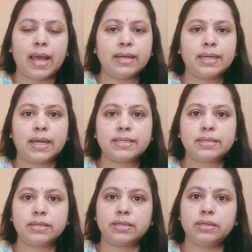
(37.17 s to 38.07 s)
and it has
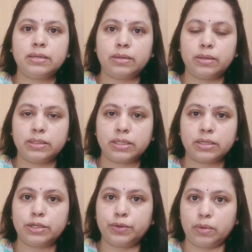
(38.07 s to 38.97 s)
certain
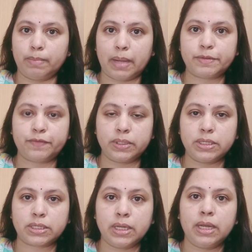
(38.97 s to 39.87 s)
roadmaps for
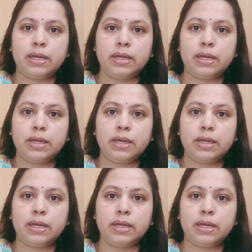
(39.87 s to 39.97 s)
this.